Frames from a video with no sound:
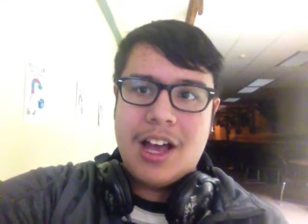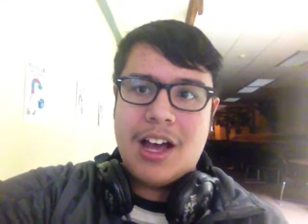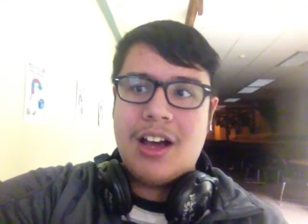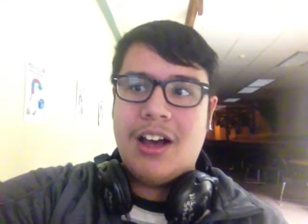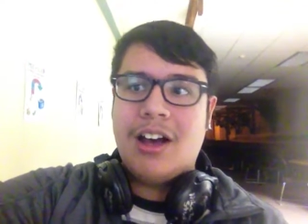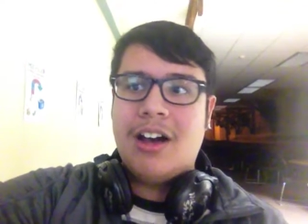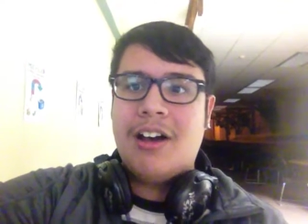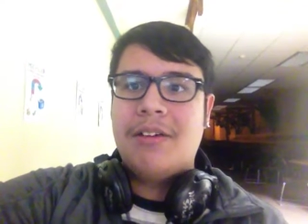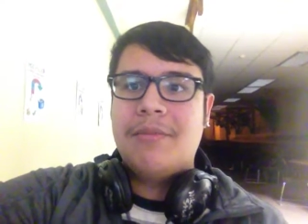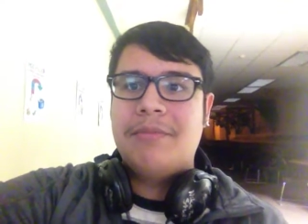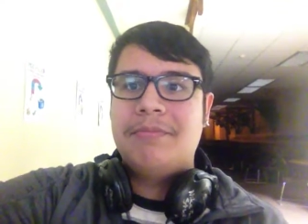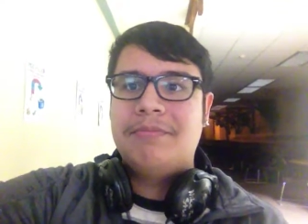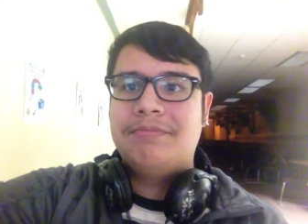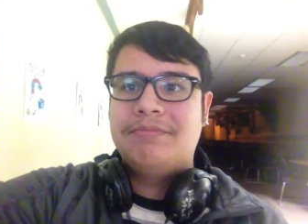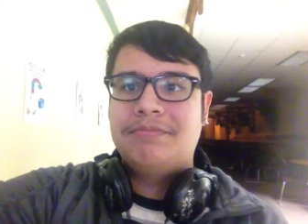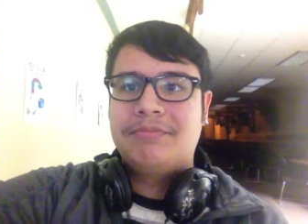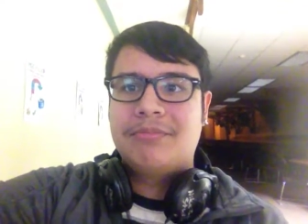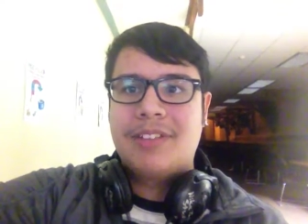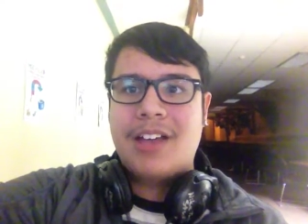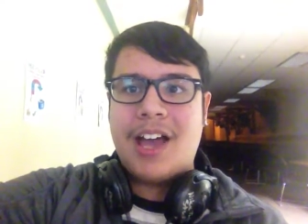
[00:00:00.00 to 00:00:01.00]

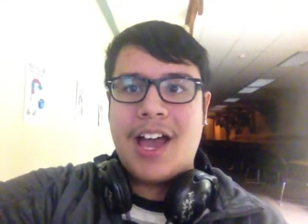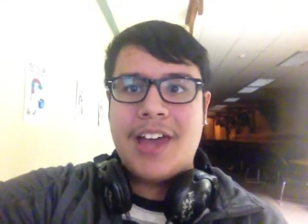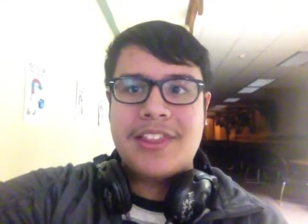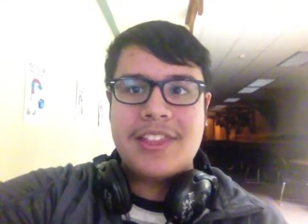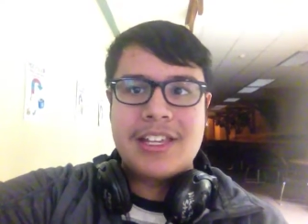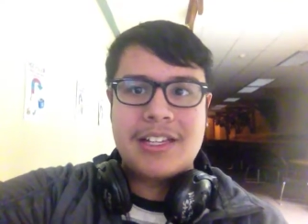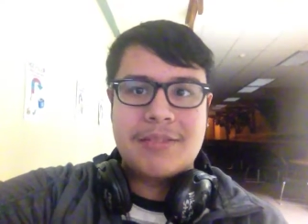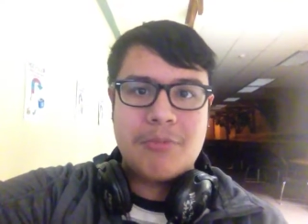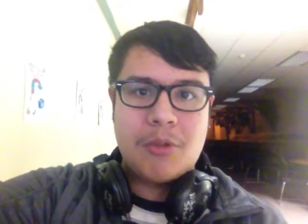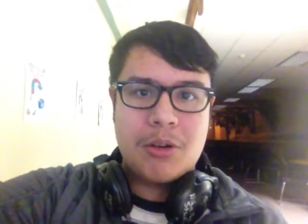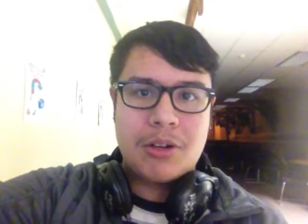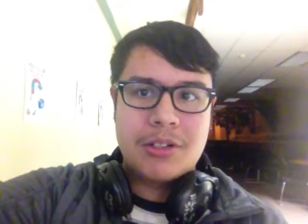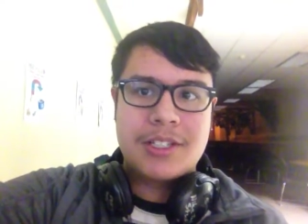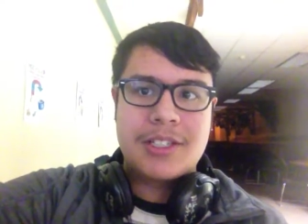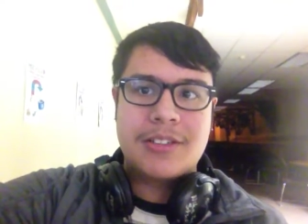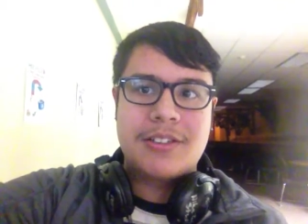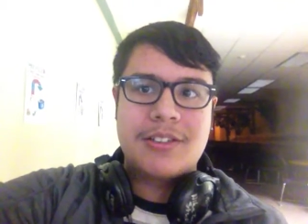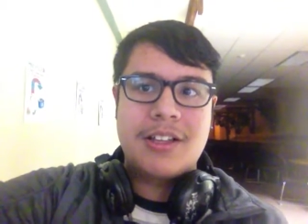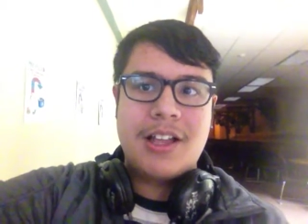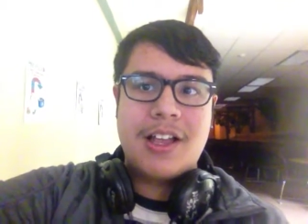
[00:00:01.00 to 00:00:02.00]
I think more
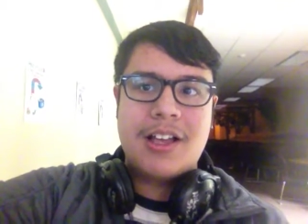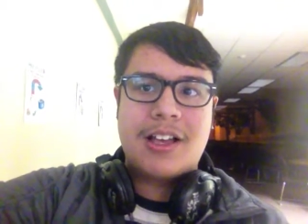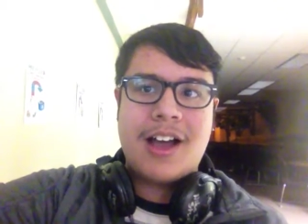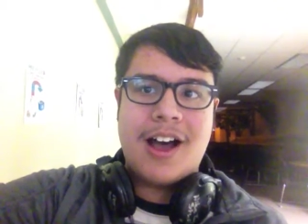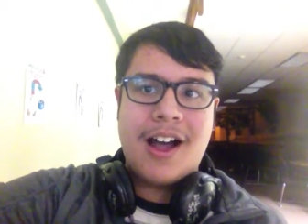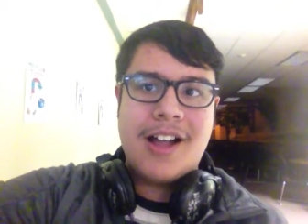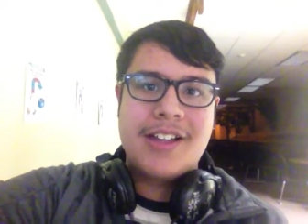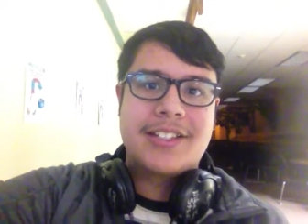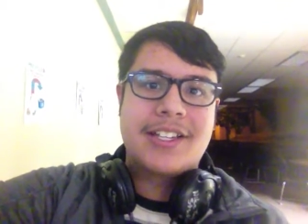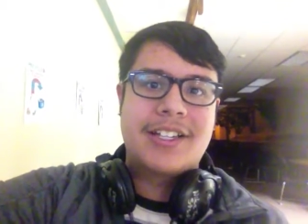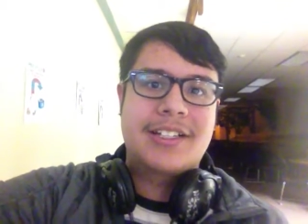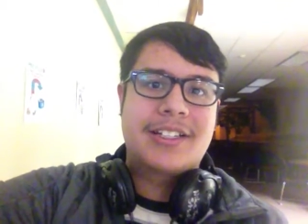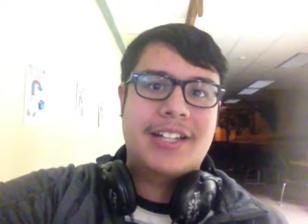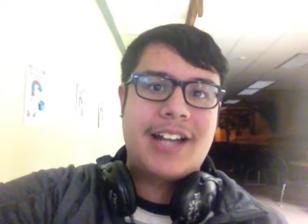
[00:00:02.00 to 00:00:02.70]
content